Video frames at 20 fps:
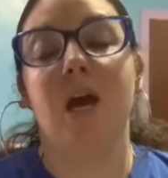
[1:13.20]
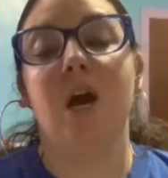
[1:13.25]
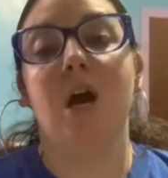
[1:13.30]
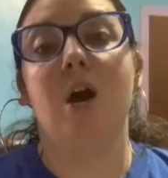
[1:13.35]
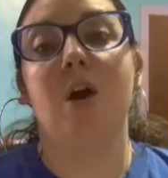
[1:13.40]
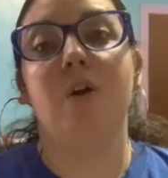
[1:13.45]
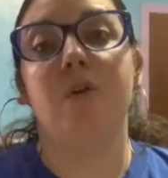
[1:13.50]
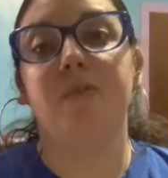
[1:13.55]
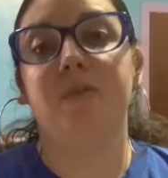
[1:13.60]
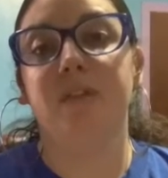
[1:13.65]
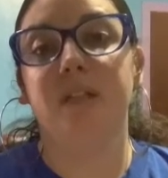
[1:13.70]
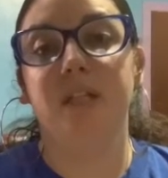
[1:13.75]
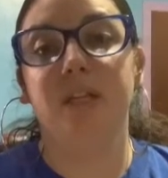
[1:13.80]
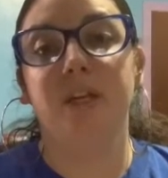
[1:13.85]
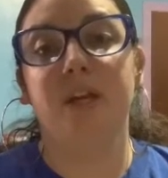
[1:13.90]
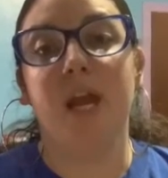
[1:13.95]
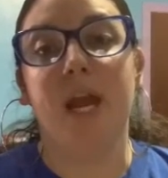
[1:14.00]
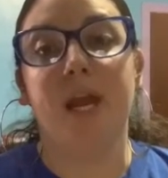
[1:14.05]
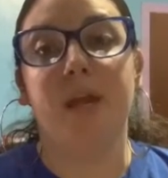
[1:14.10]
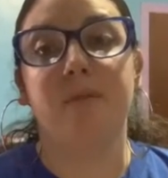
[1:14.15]
hopefully
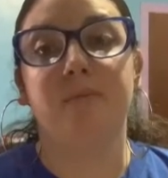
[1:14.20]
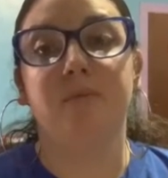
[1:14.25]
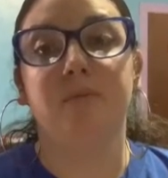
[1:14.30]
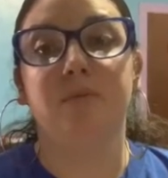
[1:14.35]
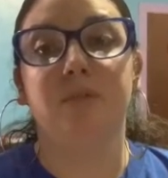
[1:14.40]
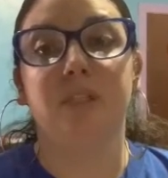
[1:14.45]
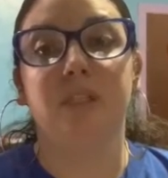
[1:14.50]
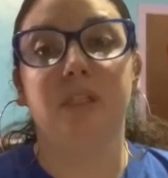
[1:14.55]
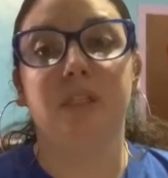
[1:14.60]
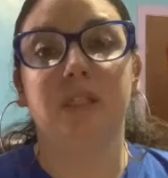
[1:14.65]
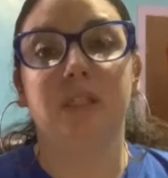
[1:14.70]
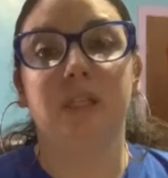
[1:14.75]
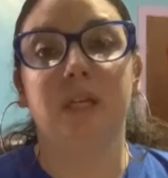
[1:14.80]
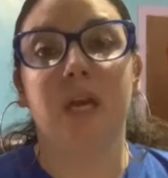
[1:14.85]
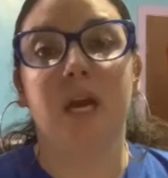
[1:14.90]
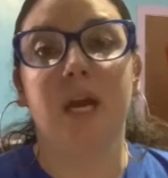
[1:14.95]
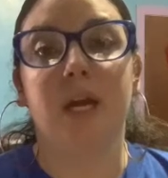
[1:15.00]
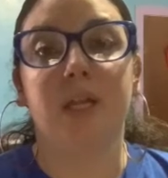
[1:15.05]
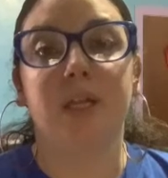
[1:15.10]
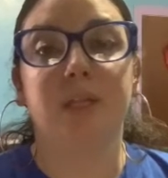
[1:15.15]
you're able just to
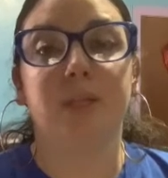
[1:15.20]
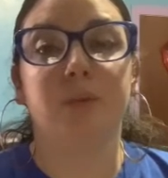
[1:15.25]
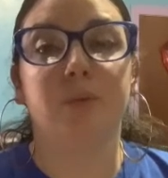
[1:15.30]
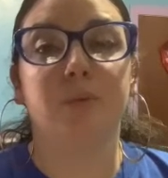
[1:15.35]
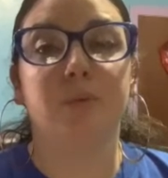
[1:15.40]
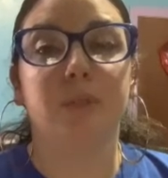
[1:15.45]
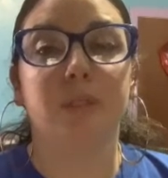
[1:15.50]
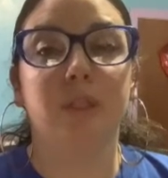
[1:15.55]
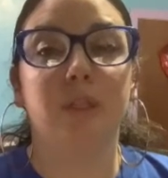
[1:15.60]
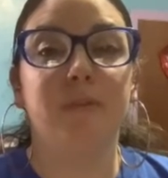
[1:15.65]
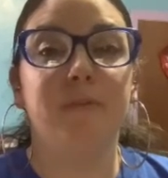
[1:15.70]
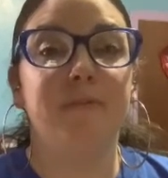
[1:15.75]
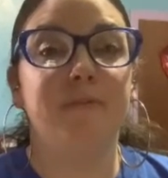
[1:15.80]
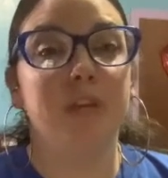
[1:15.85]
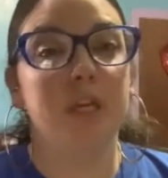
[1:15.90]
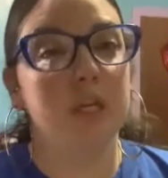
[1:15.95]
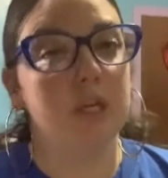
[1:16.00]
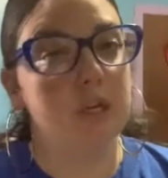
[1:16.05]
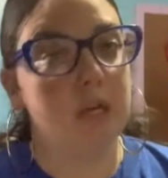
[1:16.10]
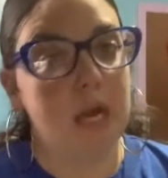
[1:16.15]
kind of really
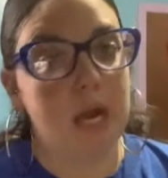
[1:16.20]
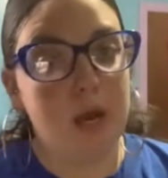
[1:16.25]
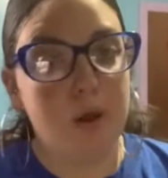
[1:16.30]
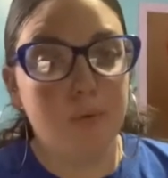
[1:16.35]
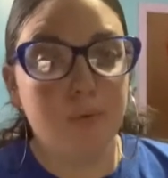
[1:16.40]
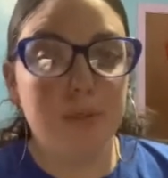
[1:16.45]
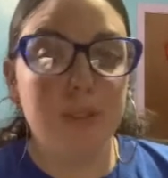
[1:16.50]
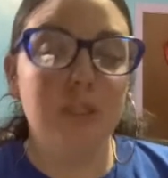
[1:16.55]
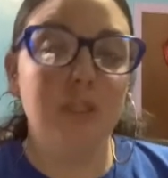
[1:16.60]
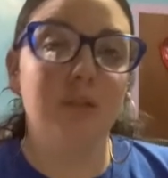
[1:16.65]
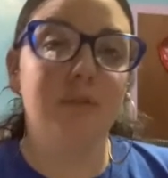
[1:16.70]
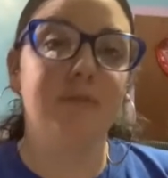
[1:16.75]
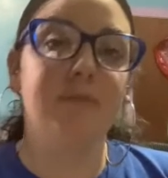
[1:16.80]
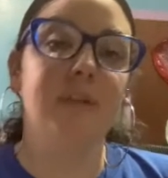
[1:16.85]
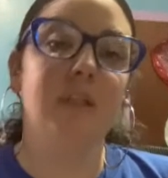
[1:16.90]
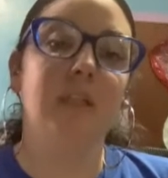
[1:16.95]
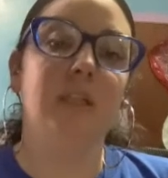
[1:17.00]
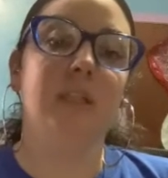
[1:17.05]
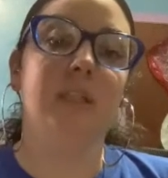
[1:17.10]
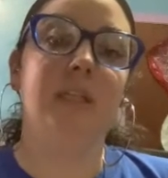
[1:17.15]
figure out what you're
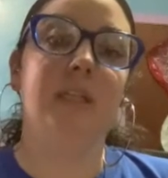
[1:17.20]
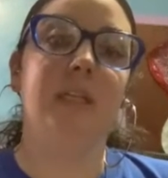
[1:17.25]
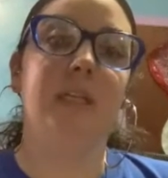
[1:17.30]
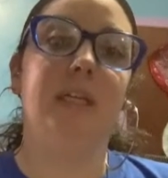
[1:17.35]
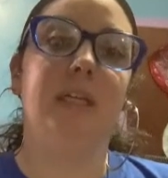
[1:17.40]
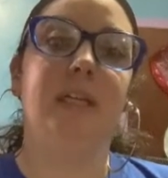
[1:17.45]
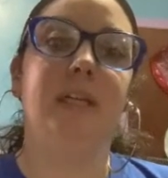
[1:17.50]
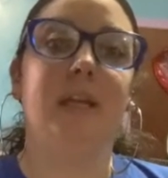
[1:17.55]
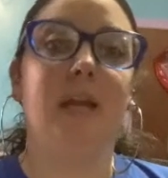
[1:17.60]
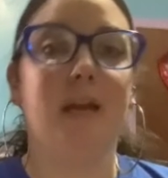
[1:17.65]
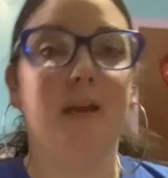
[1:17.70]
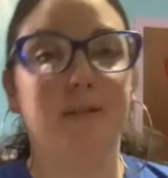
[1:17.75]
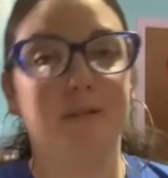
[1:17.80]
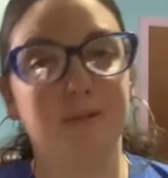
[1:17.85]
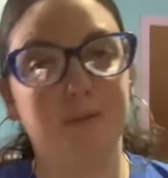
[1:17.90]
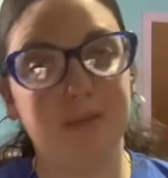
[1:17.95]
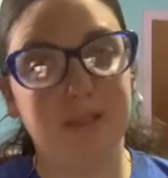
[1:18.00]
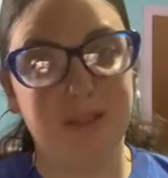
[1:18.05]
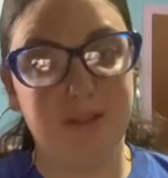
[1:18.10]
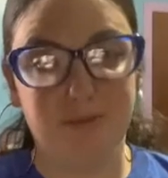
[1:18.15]
feeling and how
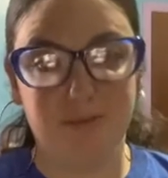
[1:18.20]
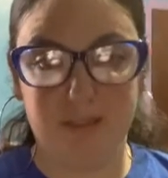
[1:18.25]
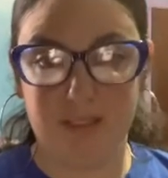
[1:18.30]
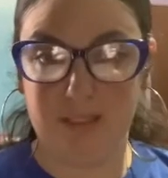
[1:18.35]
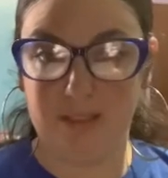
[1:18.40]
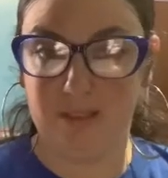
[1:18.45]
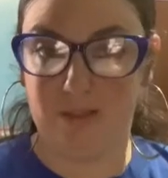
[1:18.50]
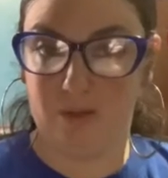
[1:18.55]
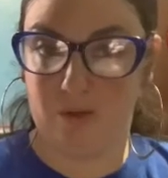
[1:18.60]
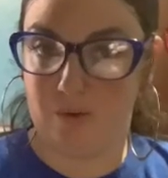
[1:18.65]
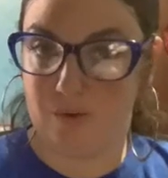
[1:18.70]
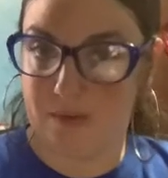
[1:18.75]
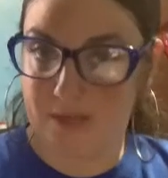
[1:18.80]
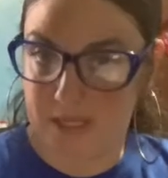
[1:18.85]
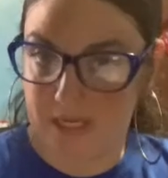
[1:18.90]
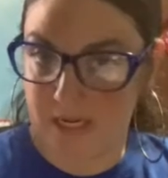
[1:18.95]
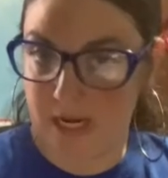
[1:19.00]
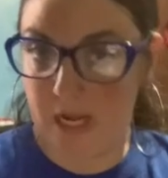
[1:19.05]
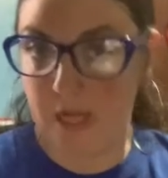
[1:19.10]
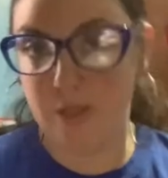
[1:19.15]
twenty twenty is going
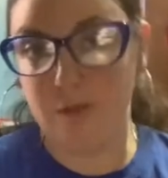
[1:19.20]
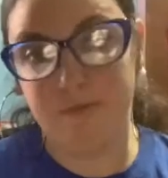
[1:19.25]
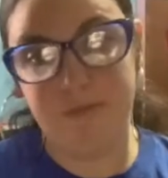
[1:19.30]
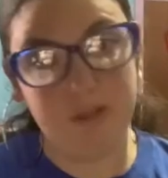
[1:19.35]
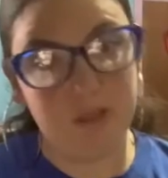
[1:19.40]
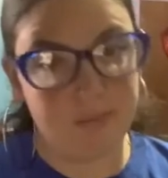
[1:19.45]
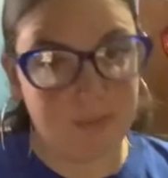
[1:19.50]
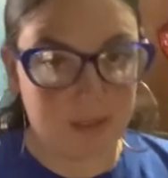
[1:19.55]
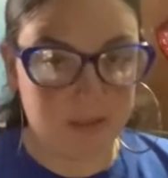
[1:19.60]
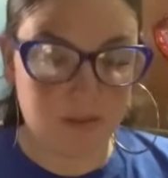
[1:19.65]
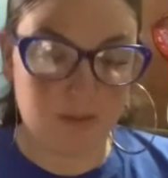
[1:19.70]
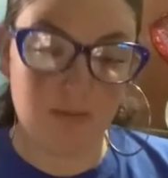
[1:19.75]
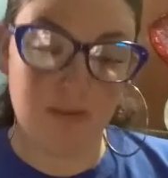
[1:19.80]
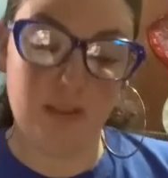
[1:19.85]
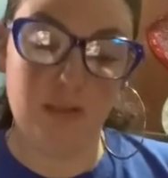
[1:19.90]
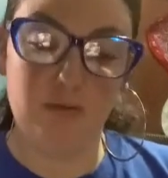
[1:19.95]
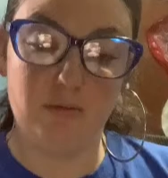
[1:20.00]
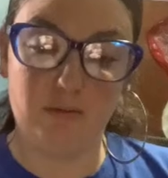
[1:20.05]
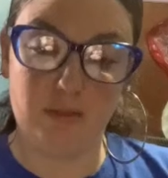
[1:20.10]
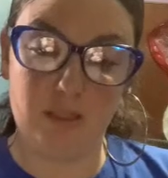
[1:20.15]
and how you feel about
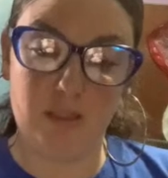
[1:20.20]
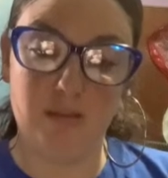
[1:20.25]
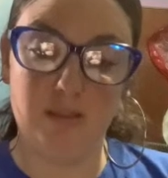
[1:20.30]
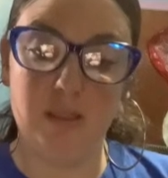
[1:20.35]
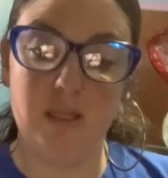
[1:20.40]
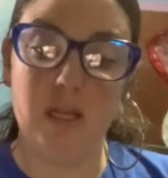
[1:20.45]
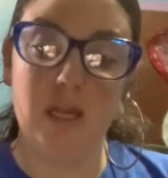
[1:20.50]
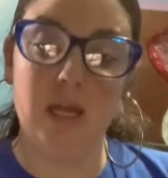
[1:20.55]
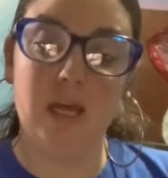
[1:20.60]
twenty twenty.